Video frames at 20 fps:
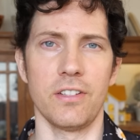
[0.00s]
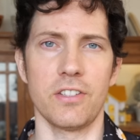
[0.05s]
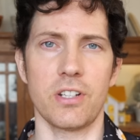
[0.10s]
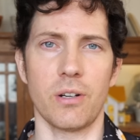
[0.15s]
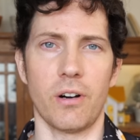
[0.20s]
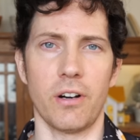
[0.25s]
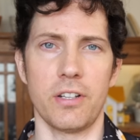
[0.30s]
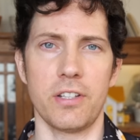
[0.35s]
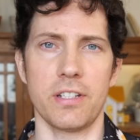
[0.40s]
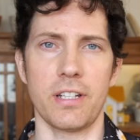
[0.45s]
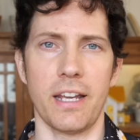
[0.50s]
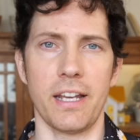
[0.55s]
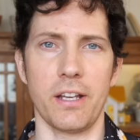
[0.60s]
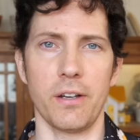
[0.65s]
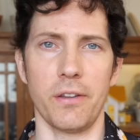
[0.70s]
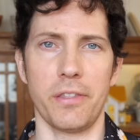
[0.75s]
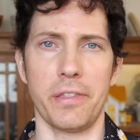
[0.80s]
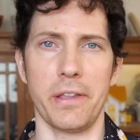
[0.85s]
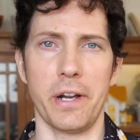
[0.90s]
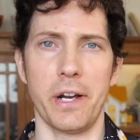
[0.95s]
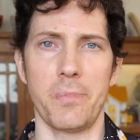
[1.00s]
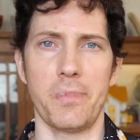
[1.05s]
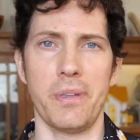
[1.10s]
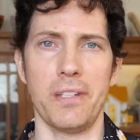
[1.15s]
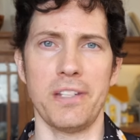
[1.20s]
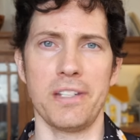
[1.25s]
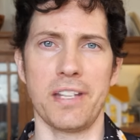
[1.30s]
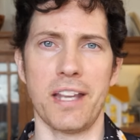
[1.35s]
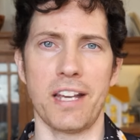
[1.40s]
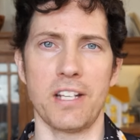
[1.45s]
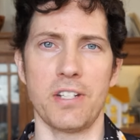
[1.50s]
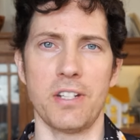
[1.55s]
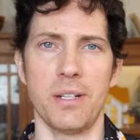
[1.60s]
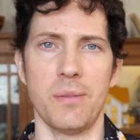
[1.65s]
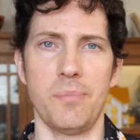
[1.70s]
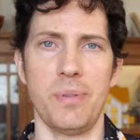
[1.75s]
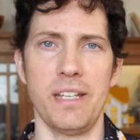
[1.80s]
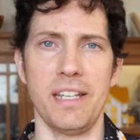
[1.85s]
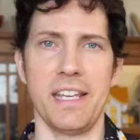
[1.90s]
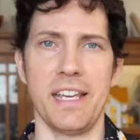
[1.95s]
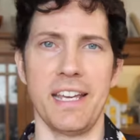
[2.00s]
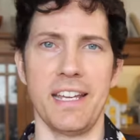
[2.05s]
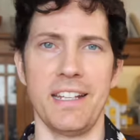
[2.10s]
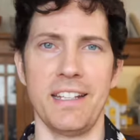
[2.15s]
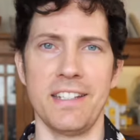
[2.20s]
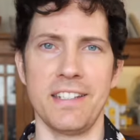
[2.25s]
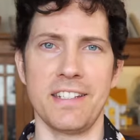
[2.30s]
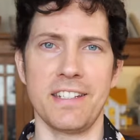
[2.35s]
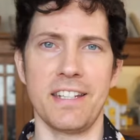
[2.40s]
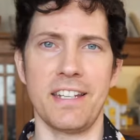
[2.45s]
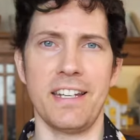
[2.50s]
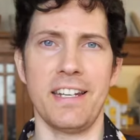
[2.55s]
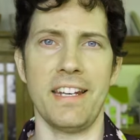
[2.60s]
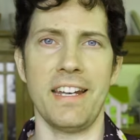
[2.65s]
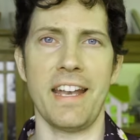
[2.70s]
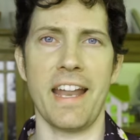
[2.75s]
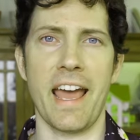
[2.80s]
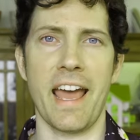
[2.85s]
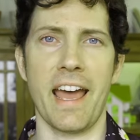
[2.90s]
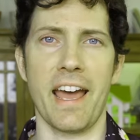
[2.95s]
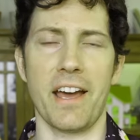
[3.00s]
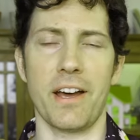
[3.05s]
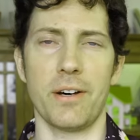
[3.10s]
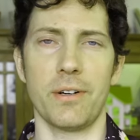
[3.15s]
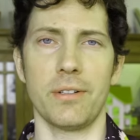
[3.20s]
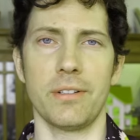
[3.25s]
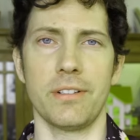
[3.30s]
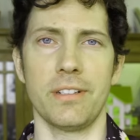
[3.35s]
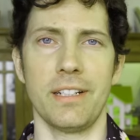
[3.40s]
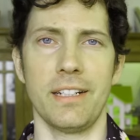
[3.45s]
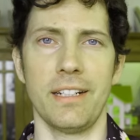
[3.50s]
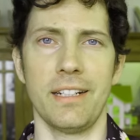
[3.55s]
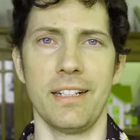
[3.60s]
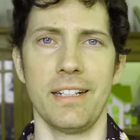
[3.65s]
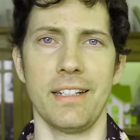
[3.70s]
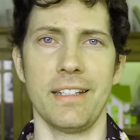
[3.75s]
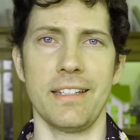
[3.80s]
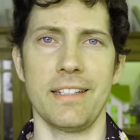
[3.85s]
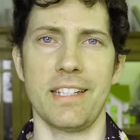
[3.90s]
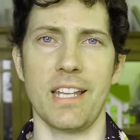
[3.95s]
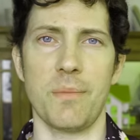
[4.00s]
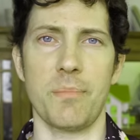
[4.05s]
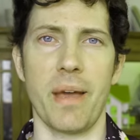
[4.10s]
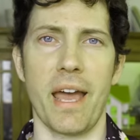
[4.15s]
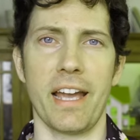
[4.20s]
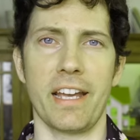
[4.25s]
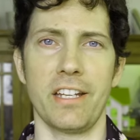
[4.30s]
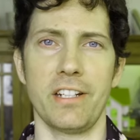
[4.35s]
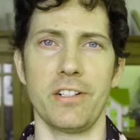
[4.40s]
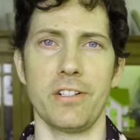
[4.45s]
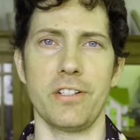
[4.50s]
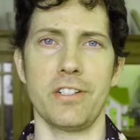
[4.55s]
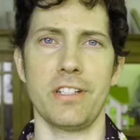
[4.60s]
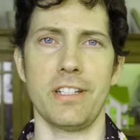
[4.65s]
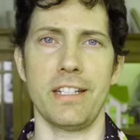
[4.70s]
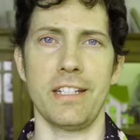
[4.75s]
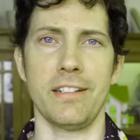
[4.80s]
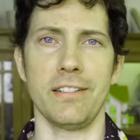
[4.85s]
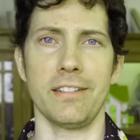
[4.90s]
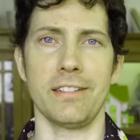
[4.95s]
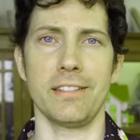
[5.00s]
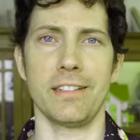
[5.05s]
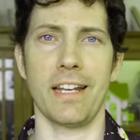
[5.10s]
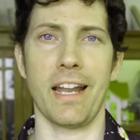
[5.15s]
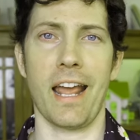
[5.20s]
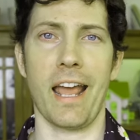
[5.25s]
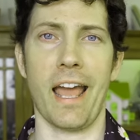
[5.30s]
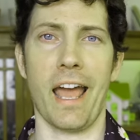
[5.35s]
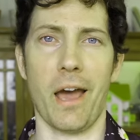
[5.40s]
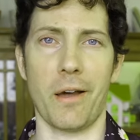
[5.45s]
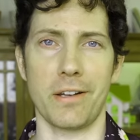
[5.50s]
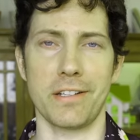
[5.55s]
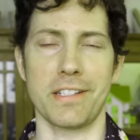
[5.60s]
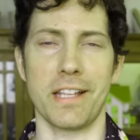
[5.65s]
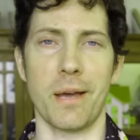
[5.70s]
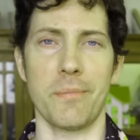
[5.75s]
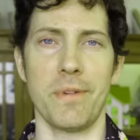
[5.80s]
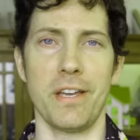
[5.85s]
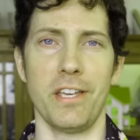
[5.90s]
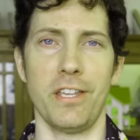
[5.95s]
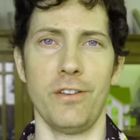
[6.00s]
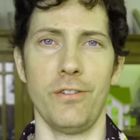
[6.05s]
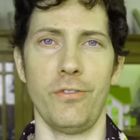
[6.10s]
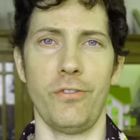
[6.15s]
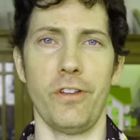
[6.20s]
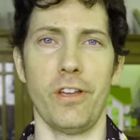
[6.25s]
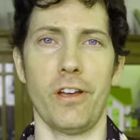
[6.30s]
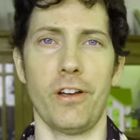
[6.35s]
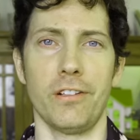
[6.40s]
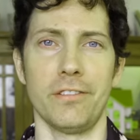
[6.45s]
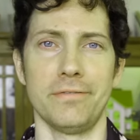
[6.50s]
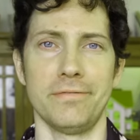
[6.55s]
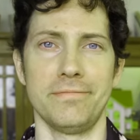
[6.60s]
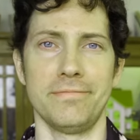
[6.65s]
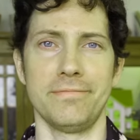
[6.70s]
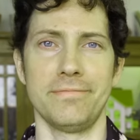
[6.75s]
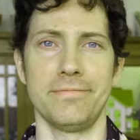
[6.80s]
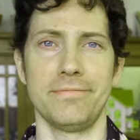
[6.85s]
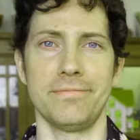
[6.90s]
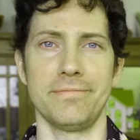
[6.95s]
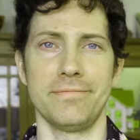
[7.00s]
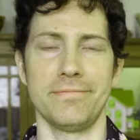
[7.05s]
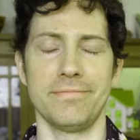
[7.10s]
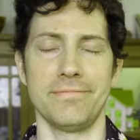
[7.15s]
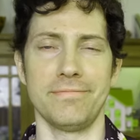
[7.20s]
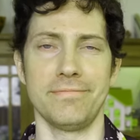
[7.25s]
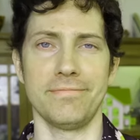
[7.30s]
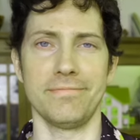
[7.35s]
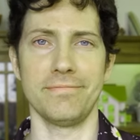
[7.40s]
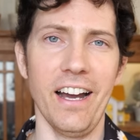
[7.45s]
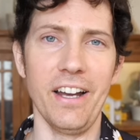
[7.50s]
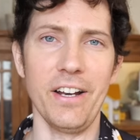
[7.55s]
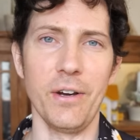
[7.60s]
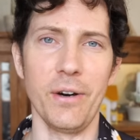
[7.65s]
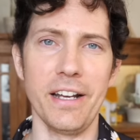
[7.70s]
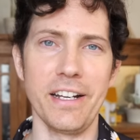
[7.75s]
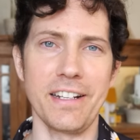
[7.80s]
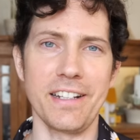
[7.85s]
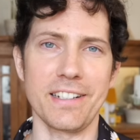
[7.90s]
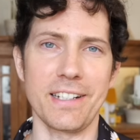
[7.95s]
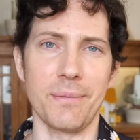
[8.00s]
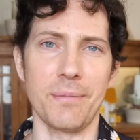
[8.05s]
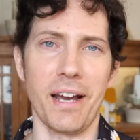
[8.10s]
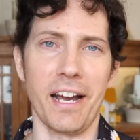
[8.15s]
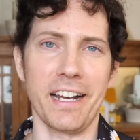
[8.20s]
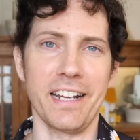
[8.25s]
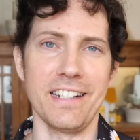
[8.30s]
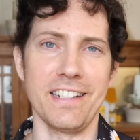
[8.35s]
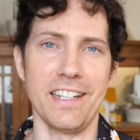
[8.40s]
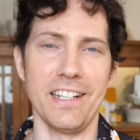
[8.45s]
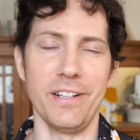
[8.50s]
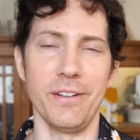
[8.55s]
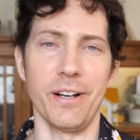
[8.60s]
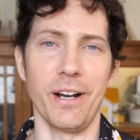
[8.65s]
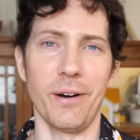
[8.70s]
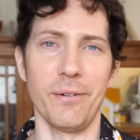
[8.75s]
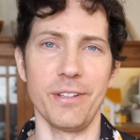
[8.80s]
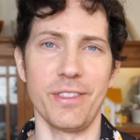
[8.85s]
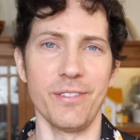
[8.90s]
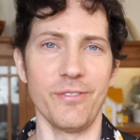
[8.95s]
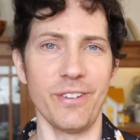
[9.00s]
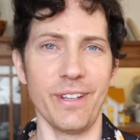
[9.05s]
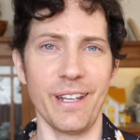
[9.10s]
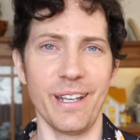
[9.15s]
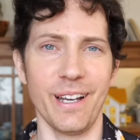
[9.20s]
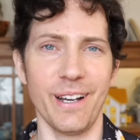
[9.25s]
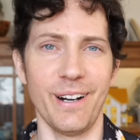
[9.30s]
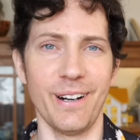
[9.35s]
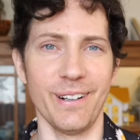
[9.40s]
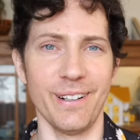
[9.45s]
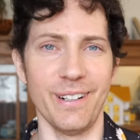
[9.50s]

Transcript: So our psychotherapy session begins now. Sit back in your seat. How does that make you feel? Annoyed because I'm not continuing on with the video?